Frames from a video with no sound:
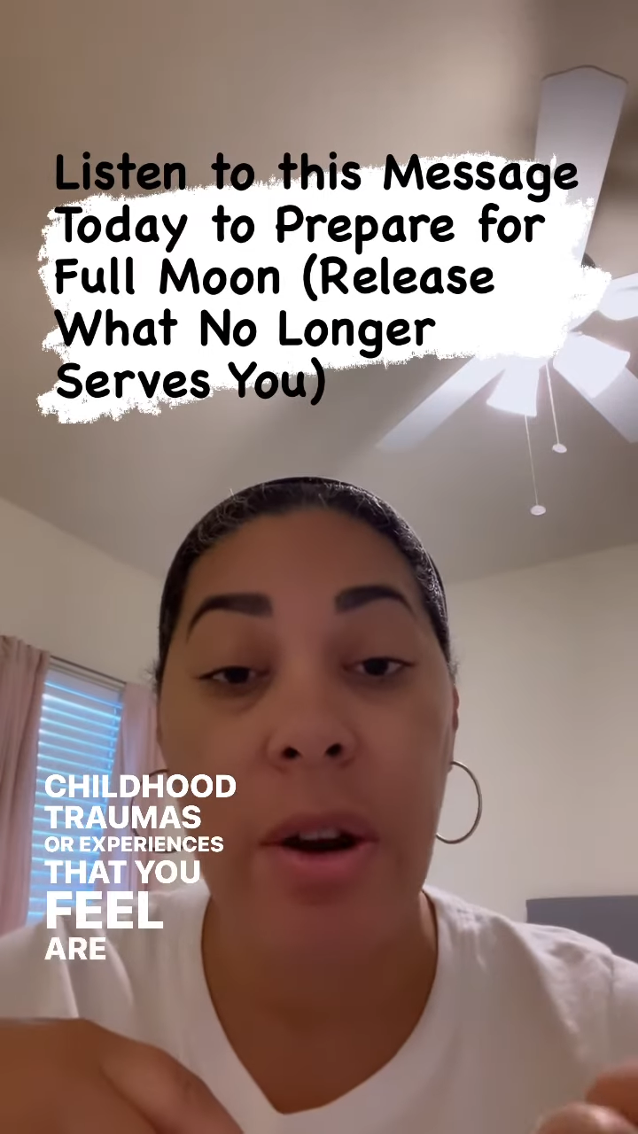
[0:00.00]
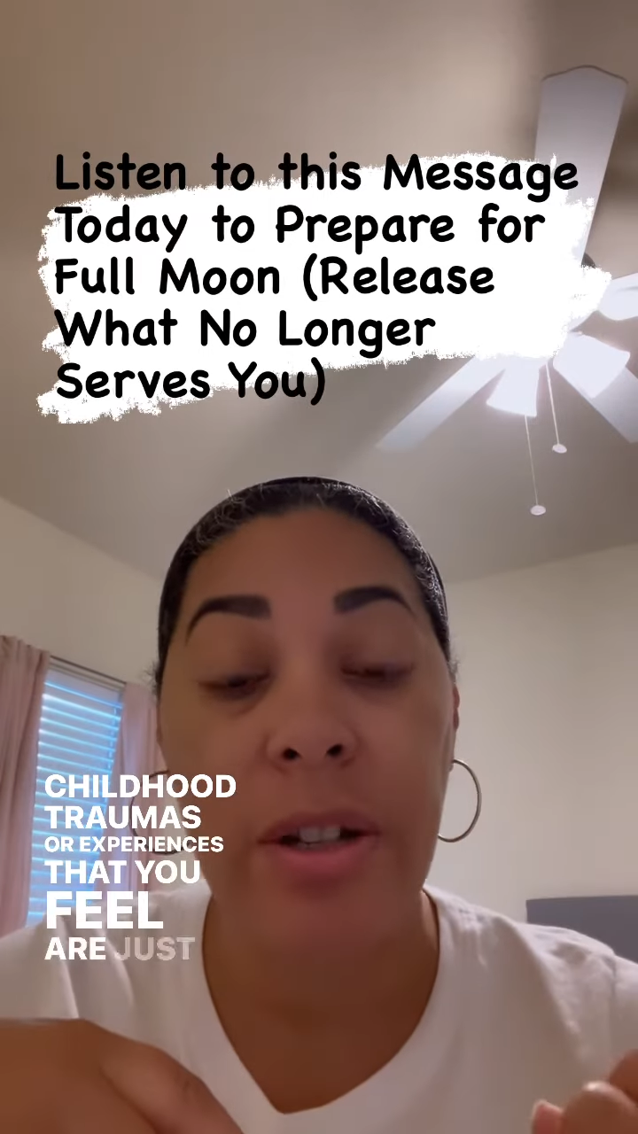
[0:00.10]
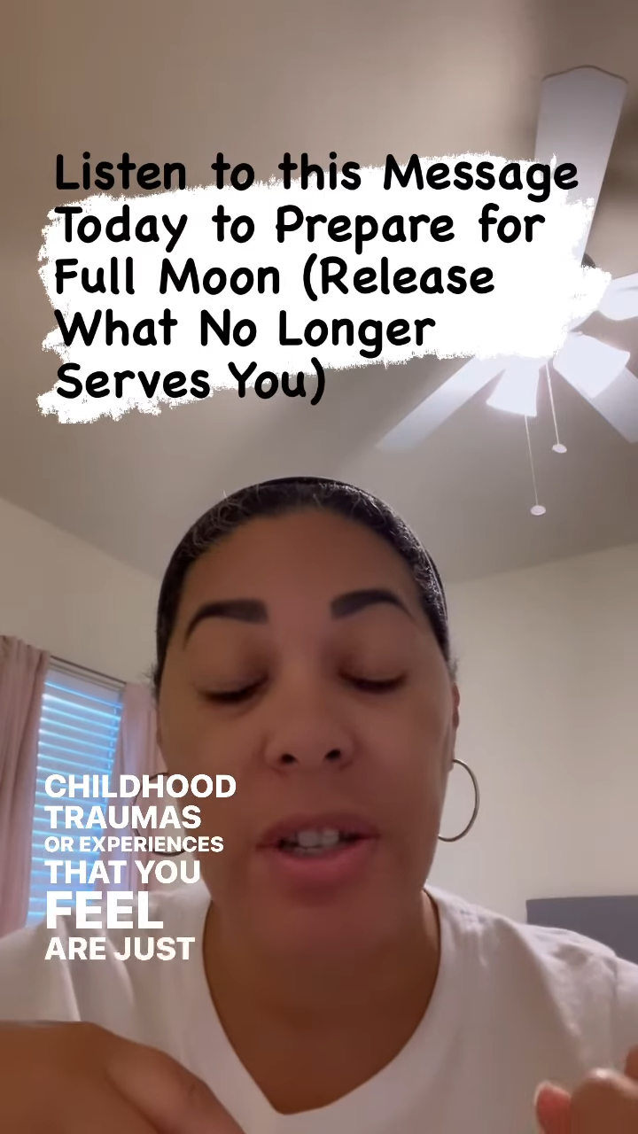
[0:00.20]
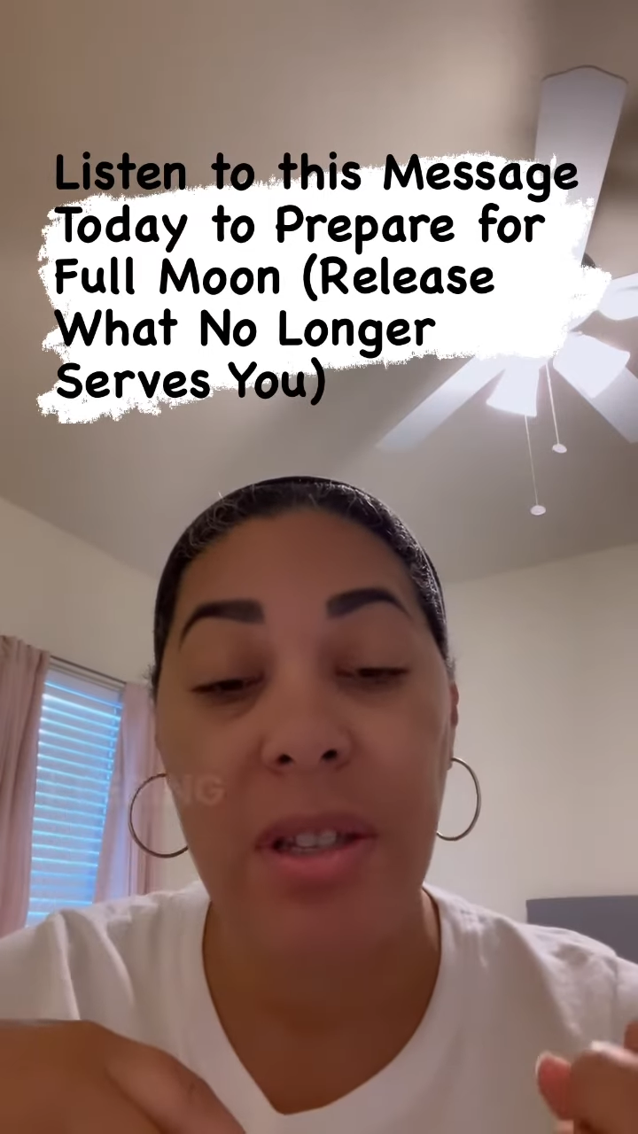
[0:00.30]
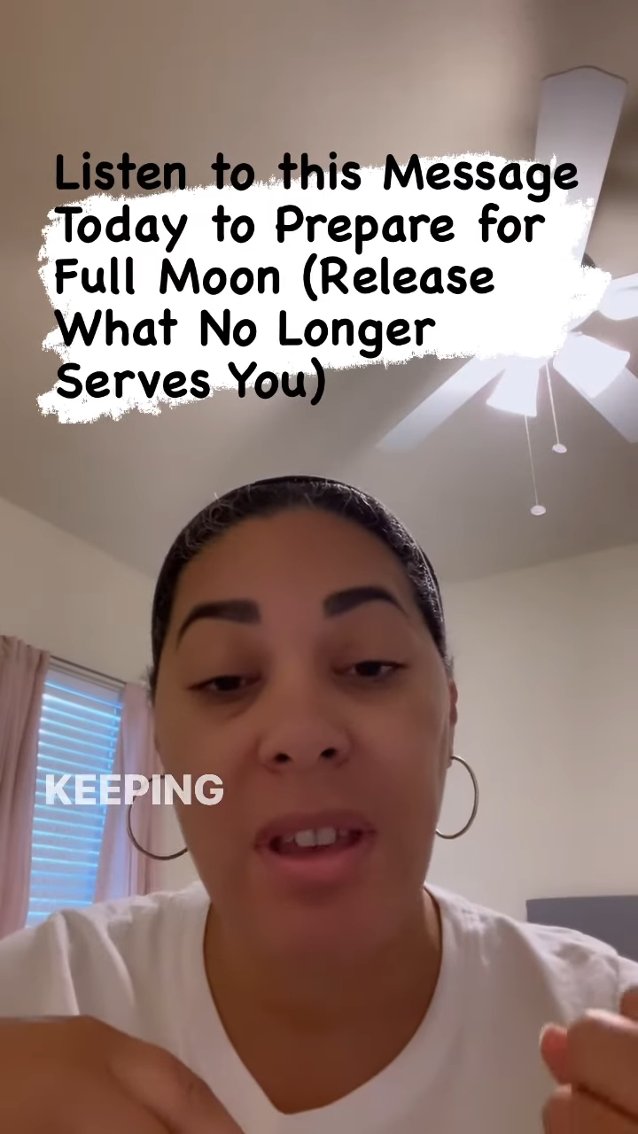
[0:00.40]
are
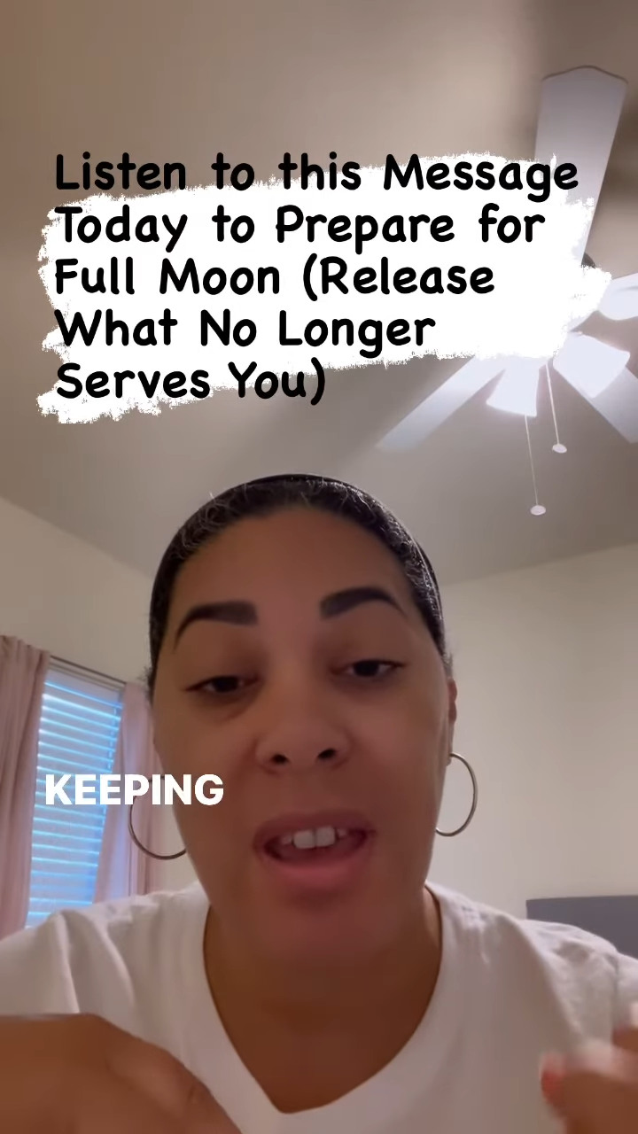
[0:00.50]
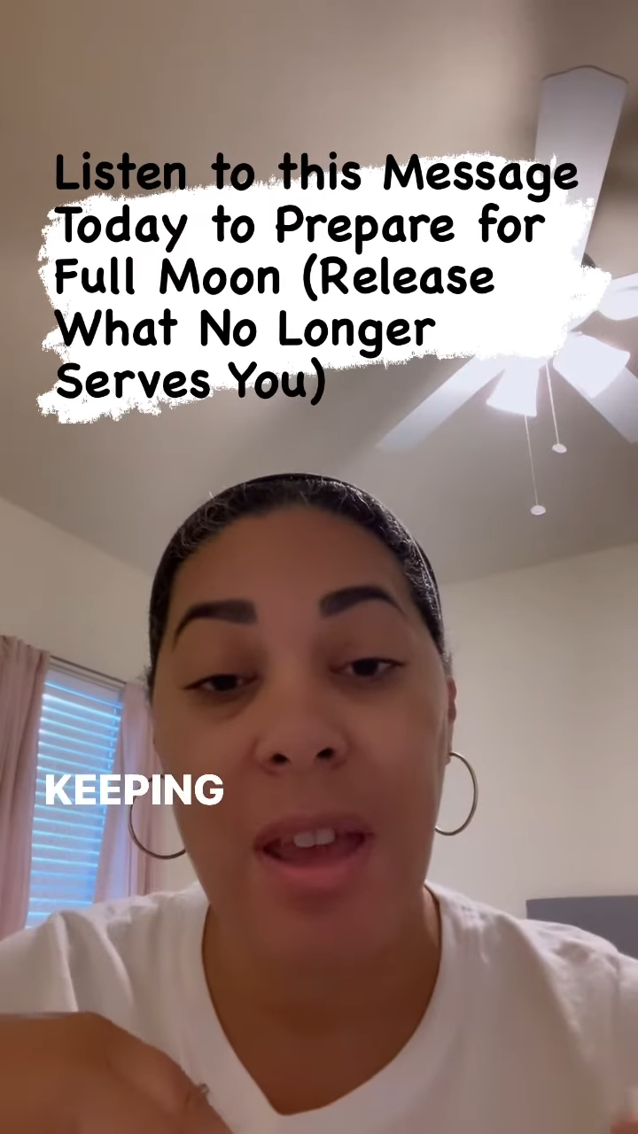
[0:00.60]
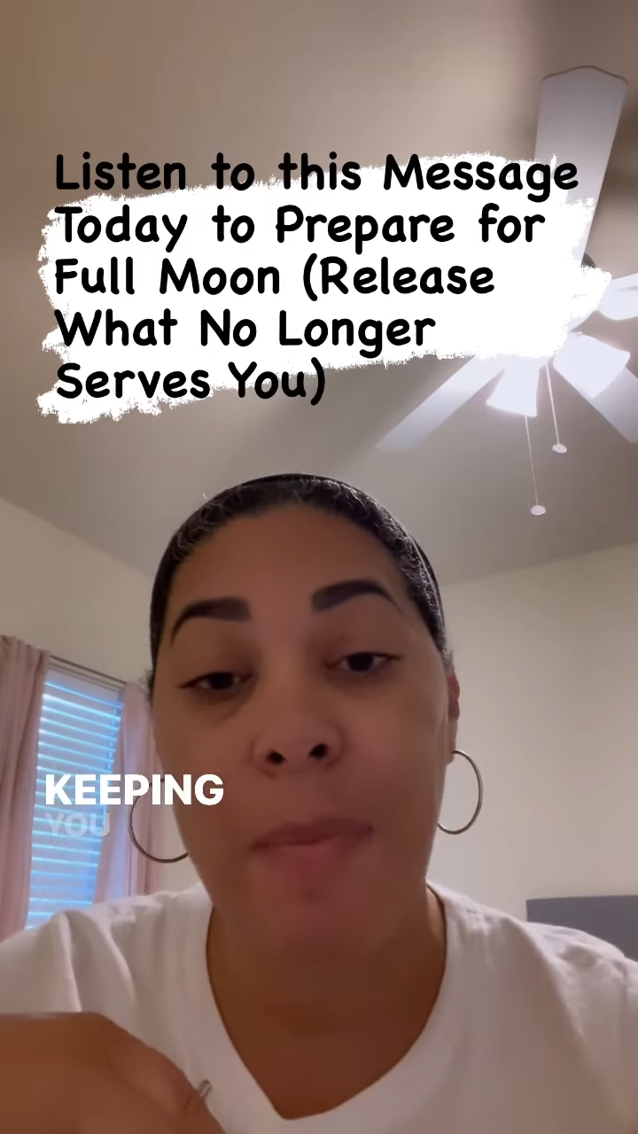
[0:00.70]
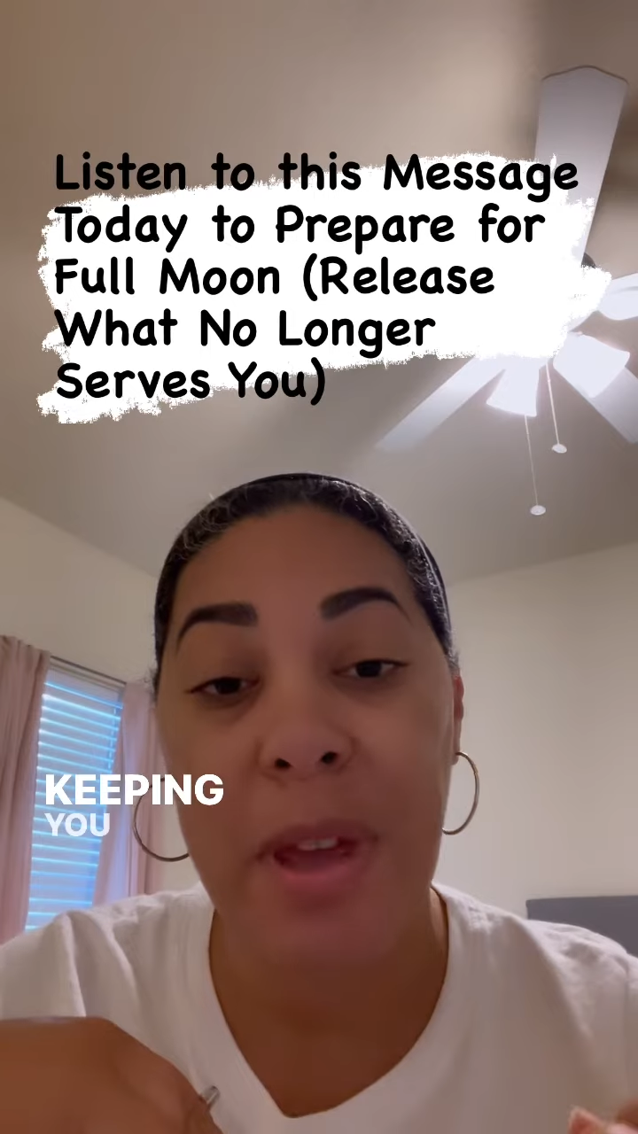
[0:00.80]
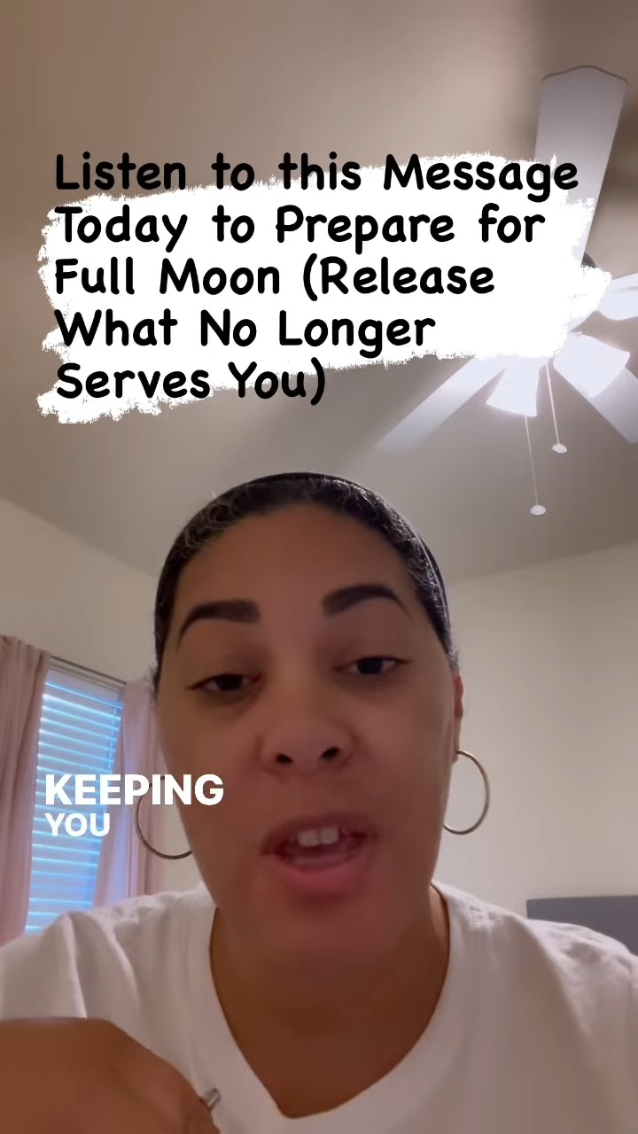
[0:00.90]
just
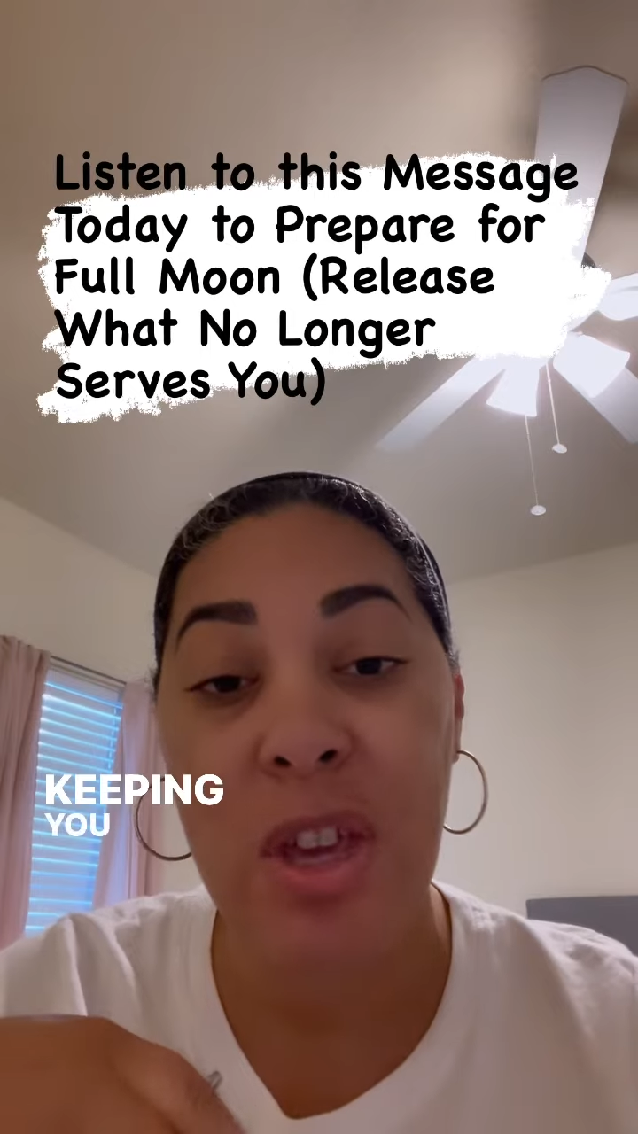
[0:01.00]
keeping